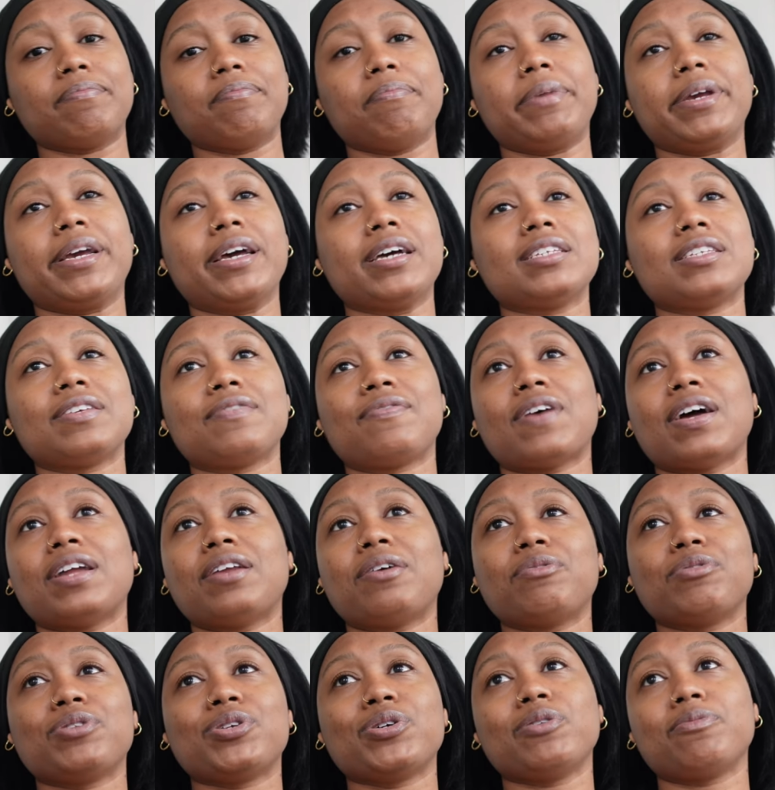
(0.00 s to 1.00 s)
Because if I
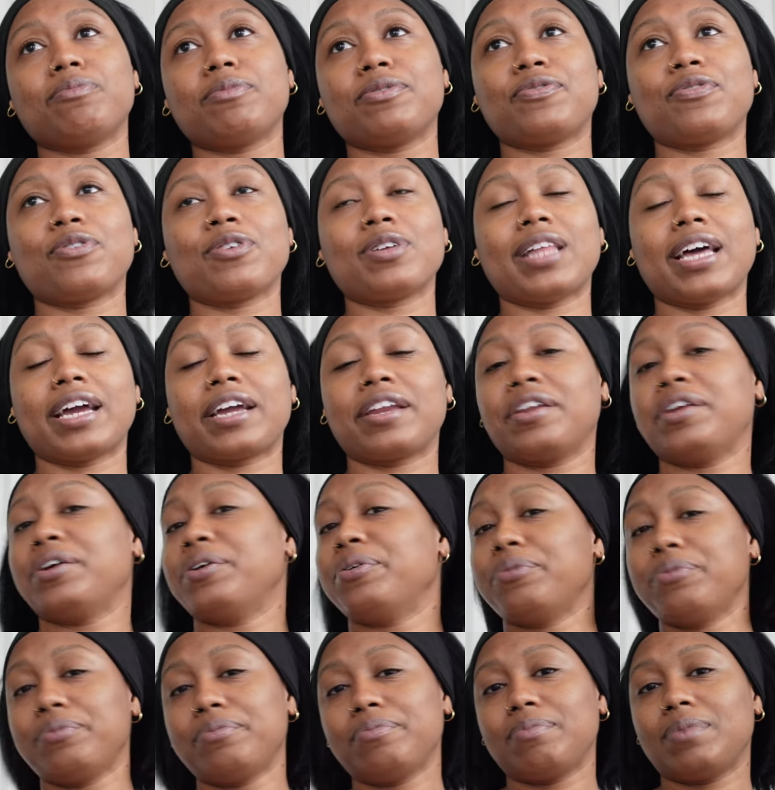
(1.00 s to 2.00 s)
don't do it before like
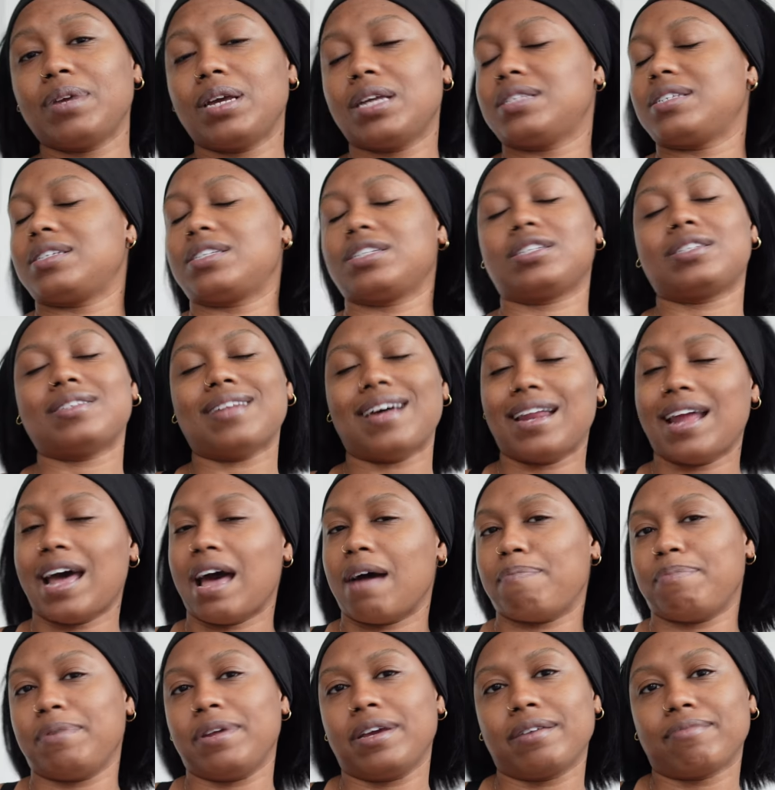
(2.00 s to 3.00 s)
noon, it's just not
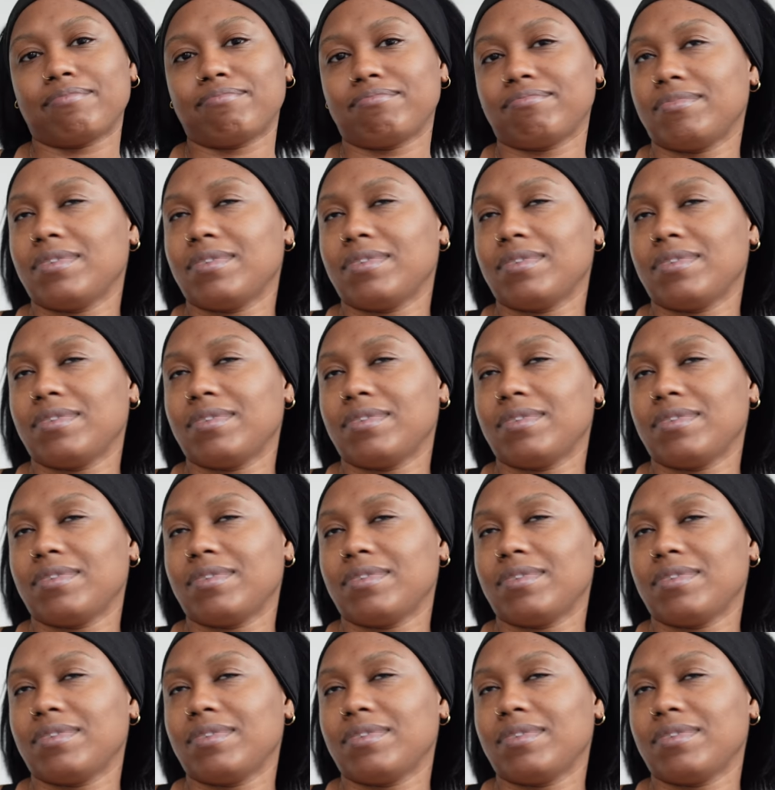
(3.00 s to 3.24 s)
happening.